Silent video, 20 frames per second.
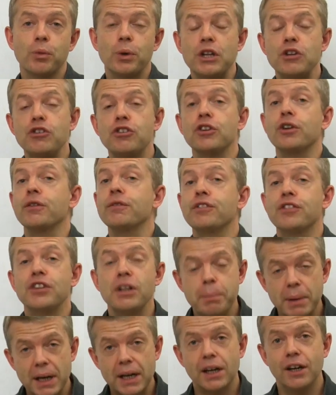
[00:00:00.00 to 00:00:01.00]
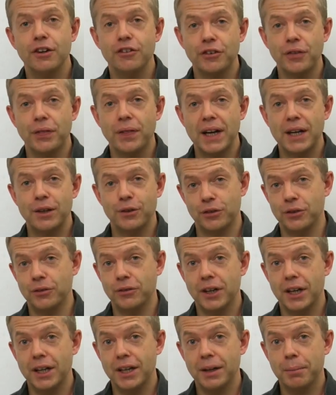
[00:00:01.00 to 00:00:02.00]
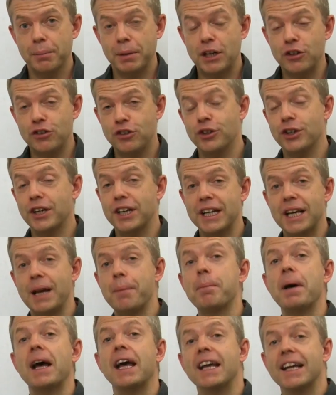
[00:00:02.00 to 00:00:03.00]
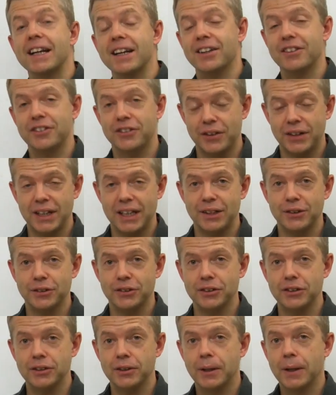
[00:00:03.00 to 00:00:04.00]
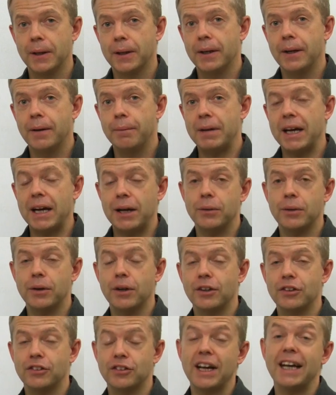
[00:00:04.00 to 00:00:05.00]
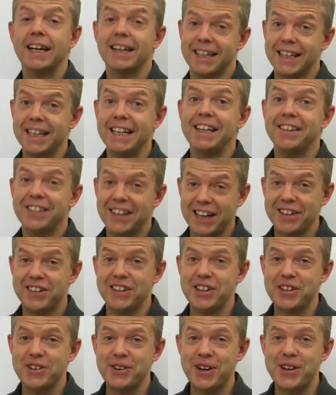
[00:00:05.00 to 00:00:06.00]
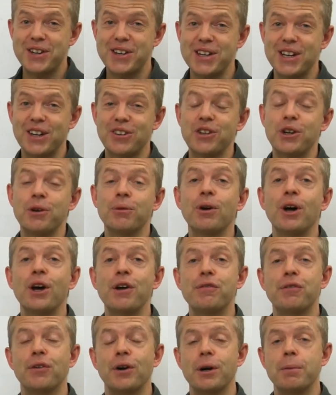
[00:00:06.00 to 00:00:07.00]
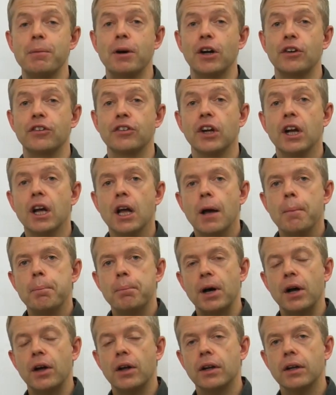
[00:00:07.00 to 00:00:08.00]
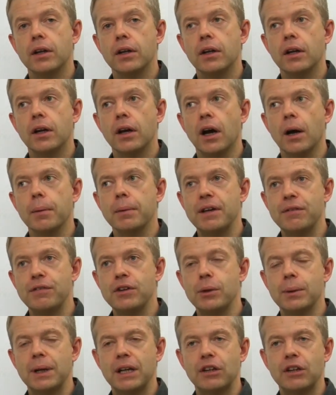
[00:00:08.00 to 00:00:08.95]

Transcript: Well, you should obviously bet one hundred thousand, right? Because you're going to get paid one hundred thousand. Now, sadly, that situation doesn't arrive very much, but I'm giving